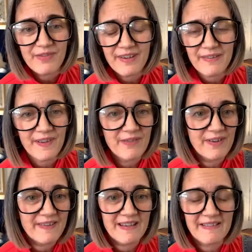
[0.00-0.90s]
favor,
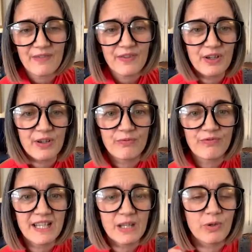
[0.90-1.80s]
favors it. So if you
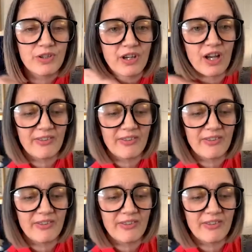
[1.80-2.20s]
really want your